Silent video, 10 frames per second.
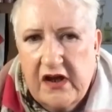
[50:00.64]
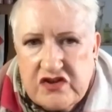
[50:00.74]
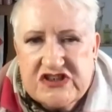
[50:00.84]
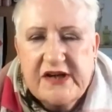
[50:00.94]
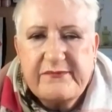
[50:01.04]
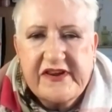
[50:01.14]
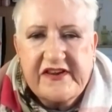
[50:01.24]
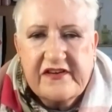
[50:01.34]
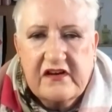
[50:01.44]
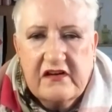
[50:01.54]
Yeah. Social
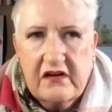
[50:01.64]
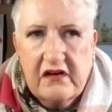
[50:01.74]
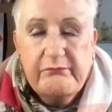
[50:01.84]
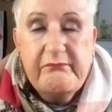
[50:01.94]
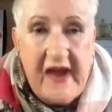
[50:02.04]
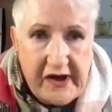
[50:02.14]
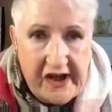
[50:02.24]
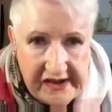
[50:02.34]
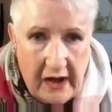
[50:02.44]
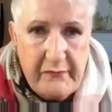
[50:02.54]
relationships,
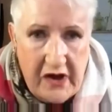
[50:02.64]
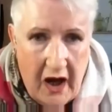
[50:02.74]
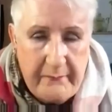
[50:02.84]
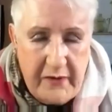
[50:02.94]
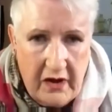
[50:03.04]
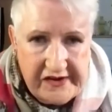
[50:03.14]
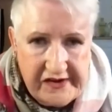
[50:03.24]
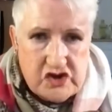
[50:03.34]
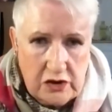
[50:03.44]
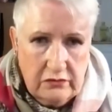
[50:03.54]
me, because I'm a, I'm a,
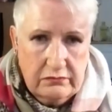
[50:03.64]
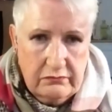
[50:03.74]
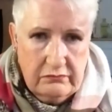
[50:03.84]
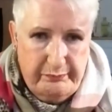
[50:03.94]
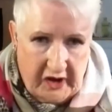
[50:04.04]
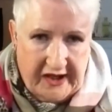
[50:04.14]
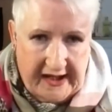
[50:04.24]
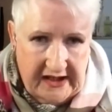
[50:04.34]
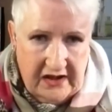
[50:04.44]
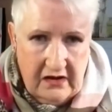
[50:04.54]
a social
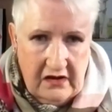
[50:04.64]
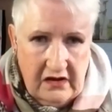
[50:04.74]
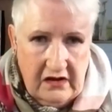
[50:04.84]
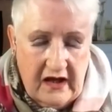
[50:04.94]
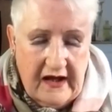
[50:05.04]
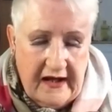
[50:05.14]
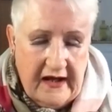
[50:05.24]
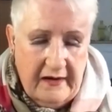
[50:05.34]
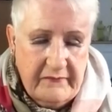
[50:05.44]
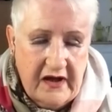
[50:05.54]
bunny, um,
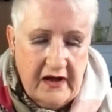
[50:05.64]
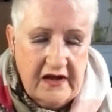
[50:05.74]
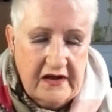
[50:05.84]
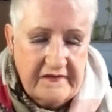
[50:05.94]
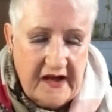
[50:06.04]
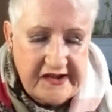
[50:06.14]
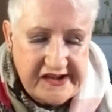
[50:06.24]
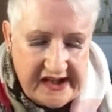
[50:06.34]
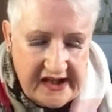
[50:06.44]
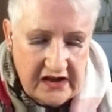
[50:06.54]
yeah. then
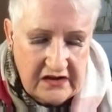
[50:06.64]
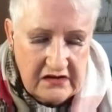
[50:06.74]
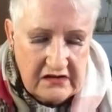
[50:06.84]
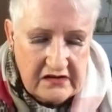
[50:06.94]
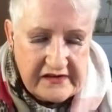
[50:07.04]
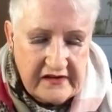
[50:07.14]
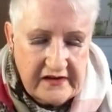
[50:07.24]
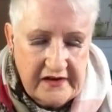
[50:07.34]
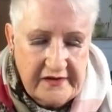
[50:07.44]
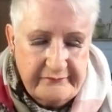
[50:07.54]
skills,
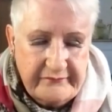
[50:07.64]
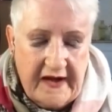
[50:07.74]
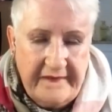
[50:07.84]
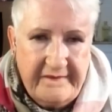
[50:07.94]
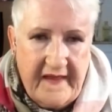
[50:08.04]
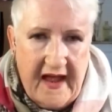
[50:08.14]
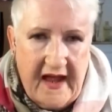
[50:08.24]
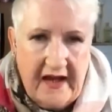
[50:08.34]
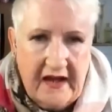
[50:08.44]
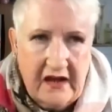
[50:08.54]
and,
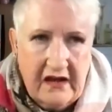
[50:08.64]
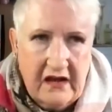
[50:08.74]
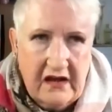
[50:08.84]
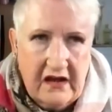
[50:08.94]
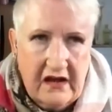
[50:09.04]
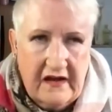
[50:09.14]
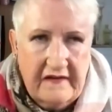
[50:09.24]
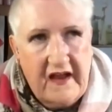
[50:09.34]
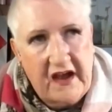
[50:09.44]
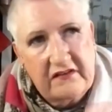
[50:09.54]
the,
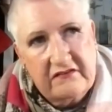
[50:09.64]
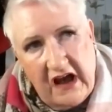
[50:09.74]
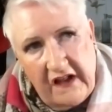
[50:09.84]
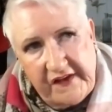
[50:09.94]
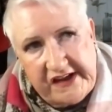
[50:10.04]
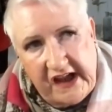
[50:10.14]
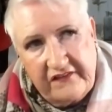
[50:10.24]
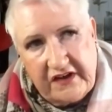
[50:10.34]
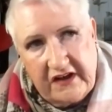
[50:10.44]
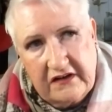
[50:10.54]
and then health and
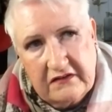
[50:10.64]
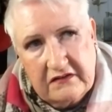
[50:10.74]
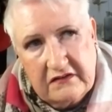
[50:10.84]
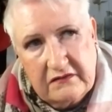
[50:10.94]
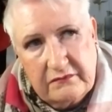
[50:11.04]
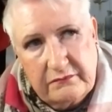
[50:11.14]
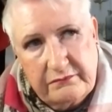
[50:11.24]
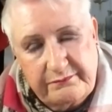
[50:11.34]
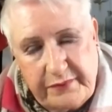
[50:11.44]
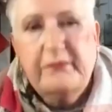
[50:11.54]
safety
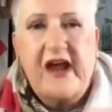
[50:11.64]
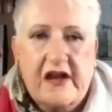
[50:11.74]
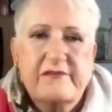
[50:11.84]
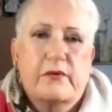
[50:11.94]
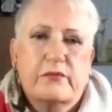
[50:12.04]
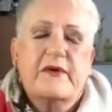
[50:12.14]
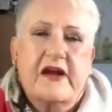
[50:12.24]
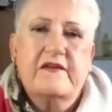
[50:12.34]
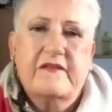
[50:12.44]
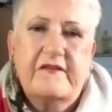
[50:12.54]
yes,
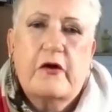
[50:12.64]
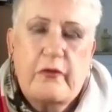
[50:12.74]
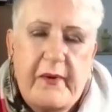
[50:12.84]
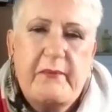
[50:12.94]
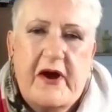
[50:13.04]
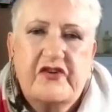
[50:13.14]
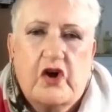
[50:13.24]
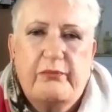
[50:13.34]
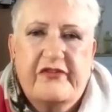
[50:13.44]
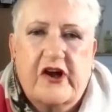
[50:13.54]
probably. That, that would be my this,
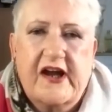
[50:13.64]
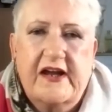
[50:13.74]
top three.